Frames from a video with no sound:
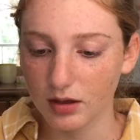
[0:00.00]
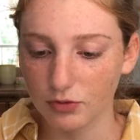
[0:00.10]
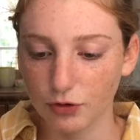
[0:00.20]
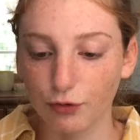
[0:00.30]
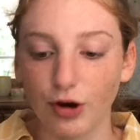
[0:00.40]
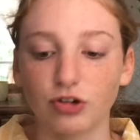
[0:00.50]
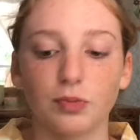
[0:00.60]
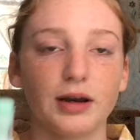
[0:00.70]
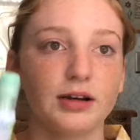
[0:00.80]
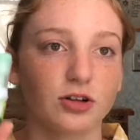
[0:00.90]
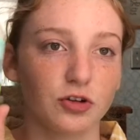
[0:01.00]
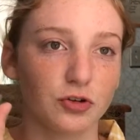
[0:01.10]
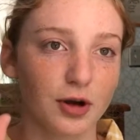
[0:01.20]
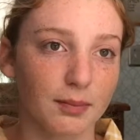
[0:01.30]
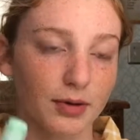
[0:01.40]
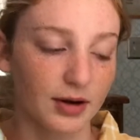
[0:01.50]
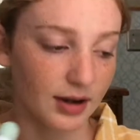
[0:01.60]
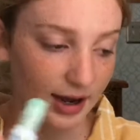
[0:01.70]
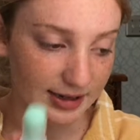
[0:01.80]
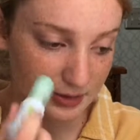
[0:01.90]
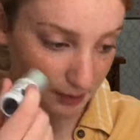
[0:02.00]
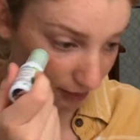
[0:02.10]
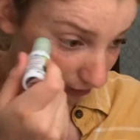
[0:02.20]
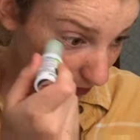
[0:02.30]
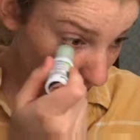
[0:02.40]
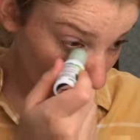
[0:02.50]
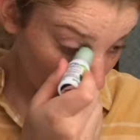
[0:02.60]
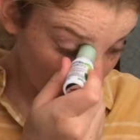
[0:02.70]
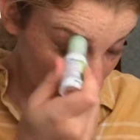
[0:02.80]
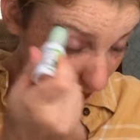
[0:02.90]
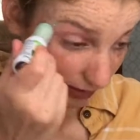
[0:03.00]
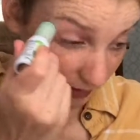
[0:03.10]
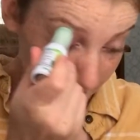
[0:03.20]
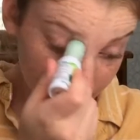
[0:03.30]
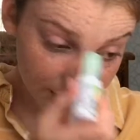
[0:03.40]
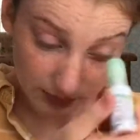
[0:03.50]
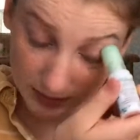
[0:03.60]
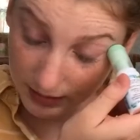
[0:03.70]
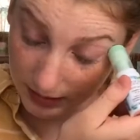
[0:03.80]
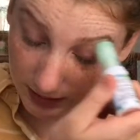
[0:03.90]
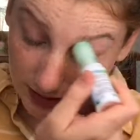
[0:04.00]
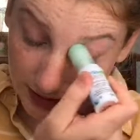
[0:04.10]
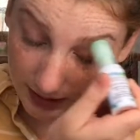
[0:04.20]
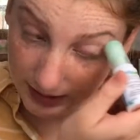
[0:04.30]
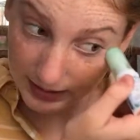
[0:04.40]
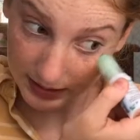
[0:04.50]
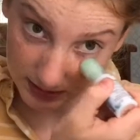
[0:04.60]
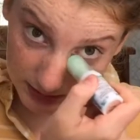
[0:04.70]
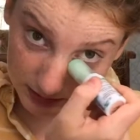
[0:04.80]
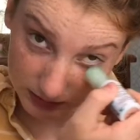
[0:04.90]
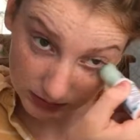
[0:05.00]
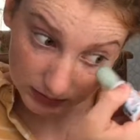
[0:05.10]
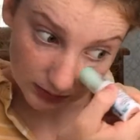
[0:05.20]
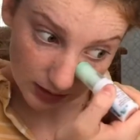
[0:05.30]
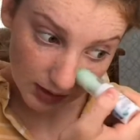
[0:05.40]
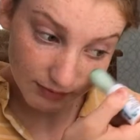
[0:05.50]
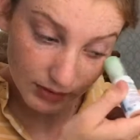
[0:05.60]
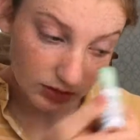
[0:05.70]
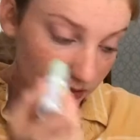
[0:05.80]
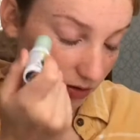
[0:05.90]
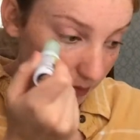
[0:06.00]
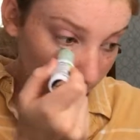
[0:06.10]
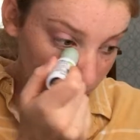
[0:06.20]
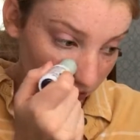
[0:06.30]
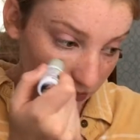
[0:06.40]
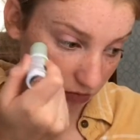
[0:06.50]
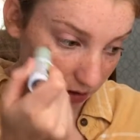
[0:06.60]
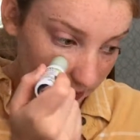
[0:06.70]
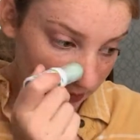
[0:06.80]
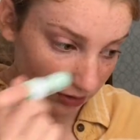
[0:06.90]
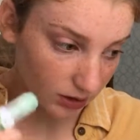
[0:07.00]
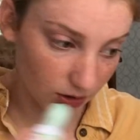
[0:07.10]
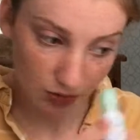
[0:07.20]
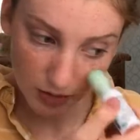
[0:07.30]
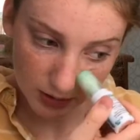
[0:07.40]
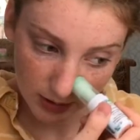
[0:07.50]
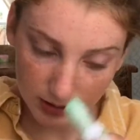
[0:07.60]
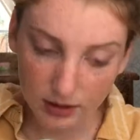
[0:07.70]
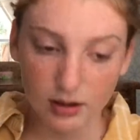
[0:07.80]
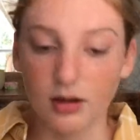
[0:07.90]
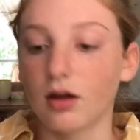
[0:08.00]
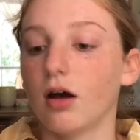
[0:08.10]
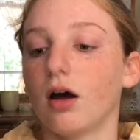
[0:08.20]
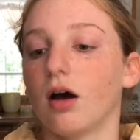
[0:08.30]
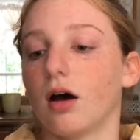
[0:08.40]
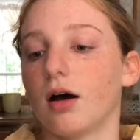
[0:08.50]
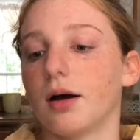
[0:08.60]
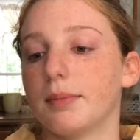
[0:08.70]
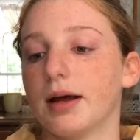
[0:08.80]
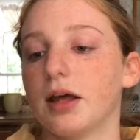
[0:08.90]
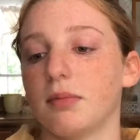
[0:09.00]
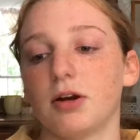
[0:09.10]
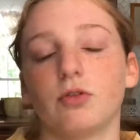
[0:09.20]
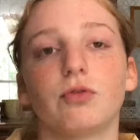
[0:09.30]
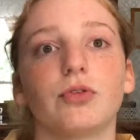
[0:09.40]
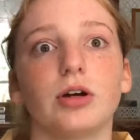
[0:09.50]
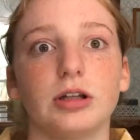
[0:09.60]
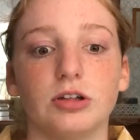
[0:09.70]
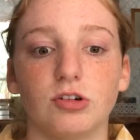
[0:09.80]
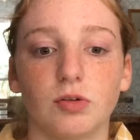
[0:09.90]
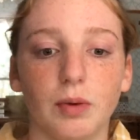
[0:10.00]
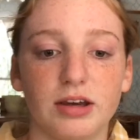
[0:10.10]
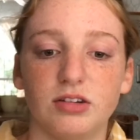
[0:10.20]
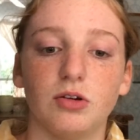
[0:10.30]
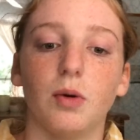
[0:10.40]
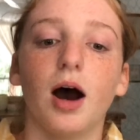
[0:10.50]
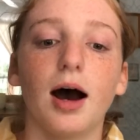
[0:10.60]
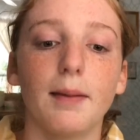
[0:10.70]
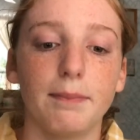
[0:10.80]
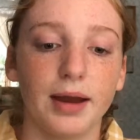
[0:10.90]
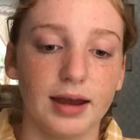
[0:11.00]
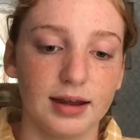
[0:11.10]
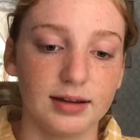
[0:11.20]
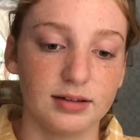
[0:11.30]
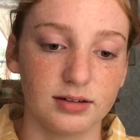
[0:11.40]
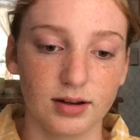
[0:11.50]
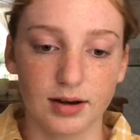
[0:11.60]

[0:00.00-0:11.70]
Refreshment Cucumber Eye Depuffer. And I love this so much. I'm running low. But it really just wakes you up, and